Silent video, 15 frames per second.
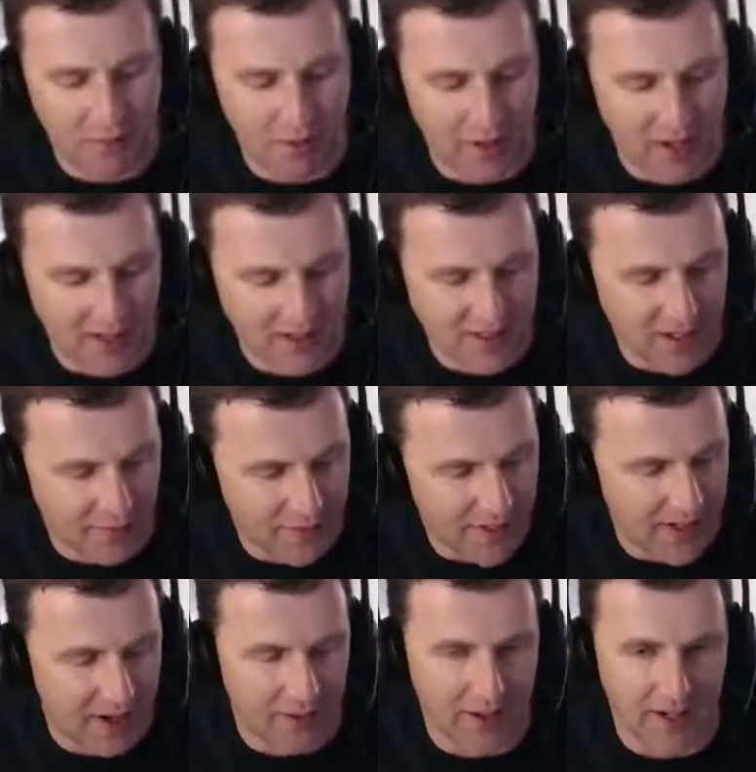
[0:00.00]
that stuff in
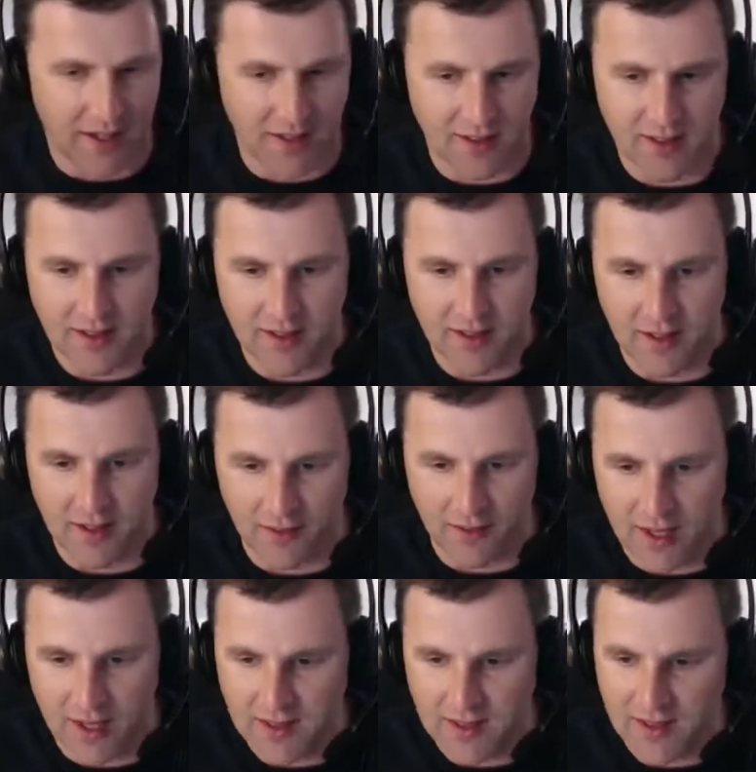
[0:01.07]
nowadays.
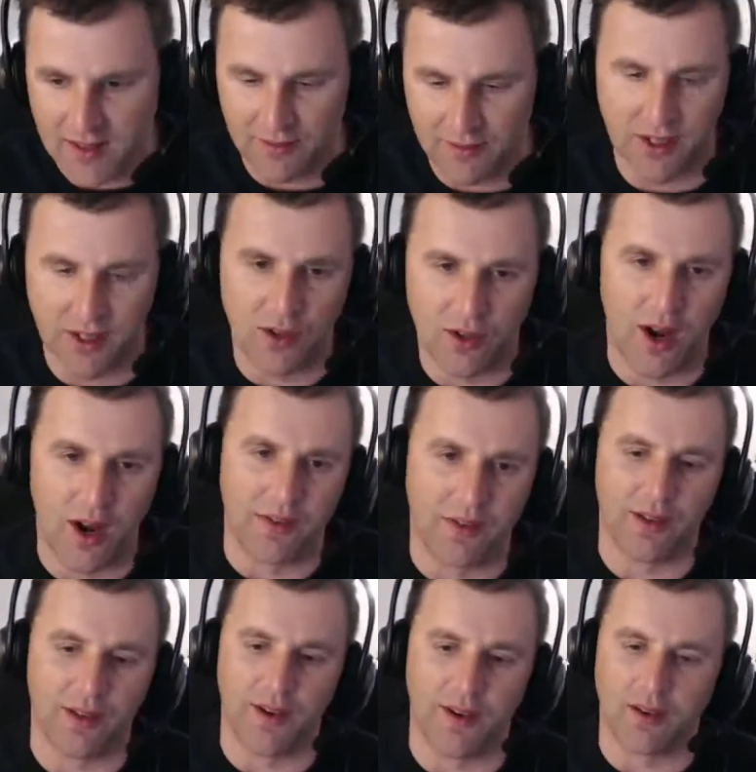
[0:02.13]
That's the stuff that you've got to have in the
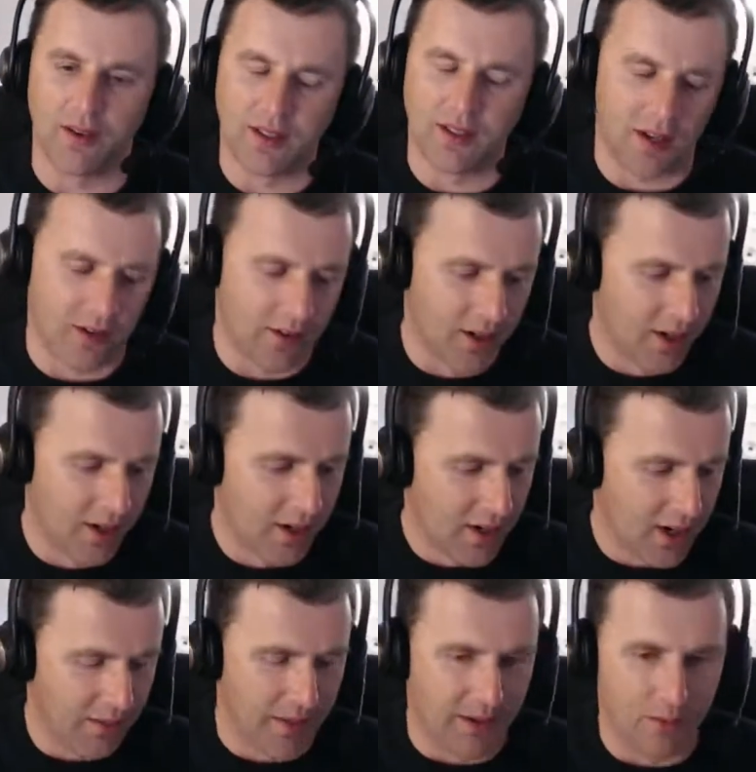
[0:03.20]
phone. So, I
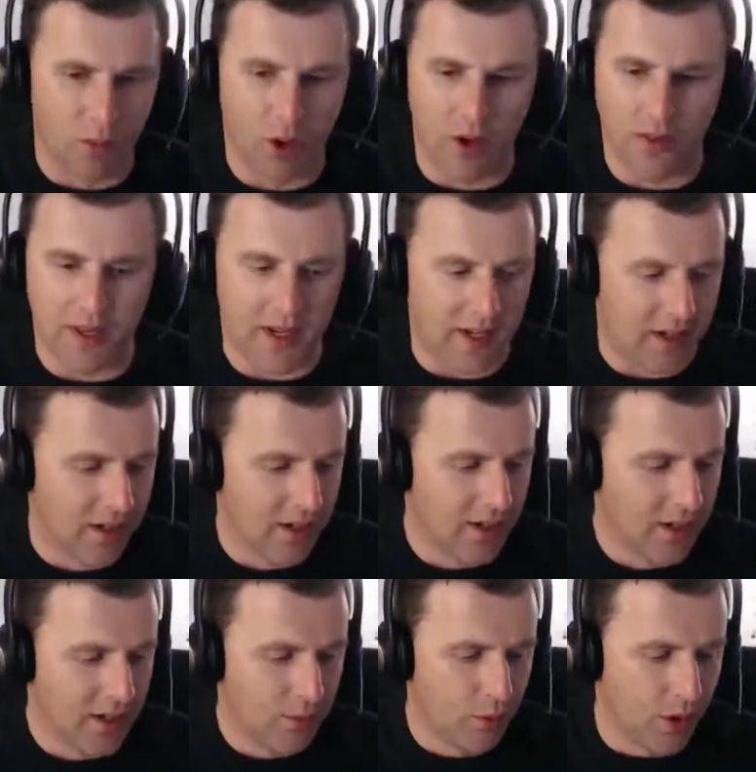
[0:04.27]
mean, what are the
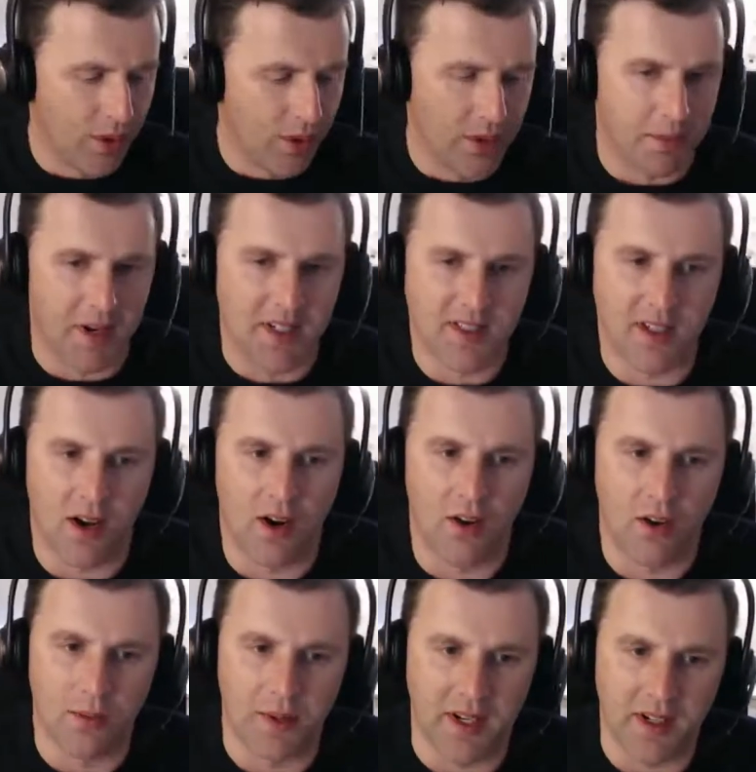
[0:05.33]
bits that are
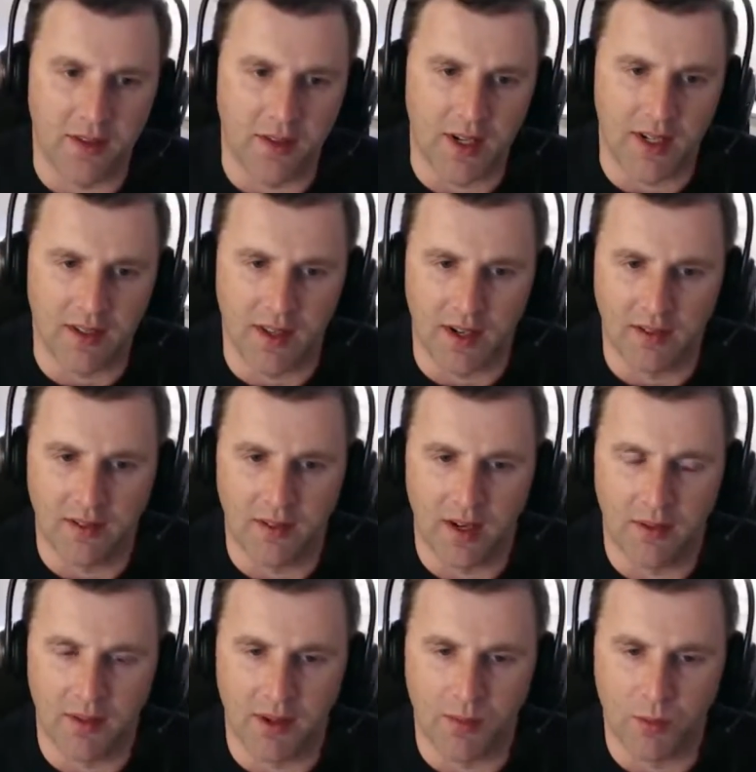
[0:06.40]
a bit unique then? I
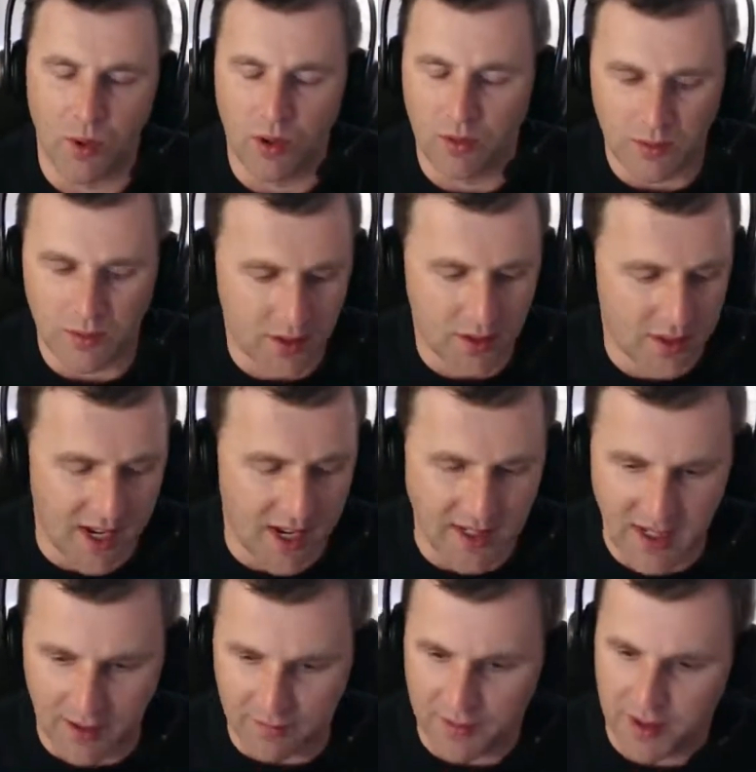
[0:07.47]
mean, what stands
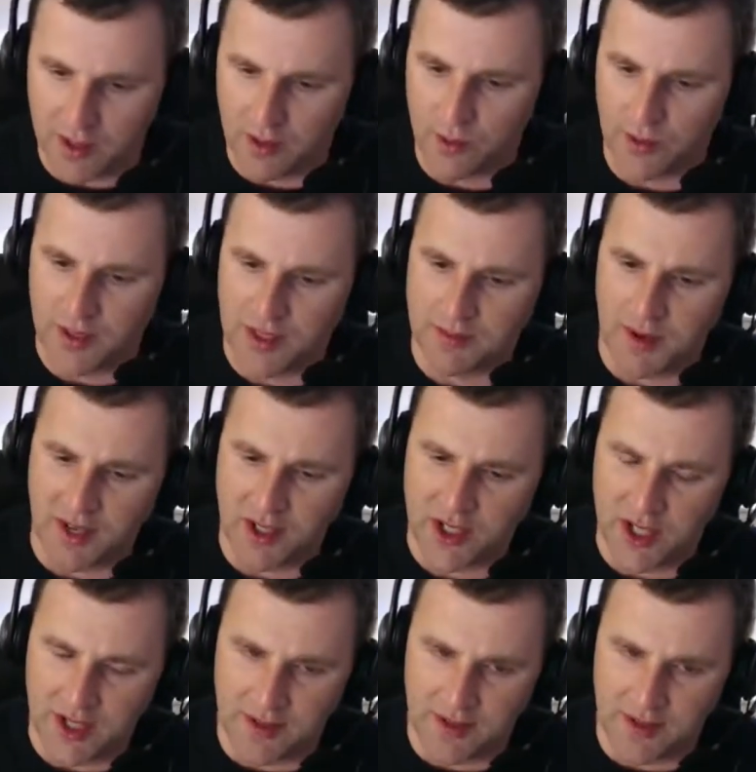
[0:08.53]
out for you on the spec sheet?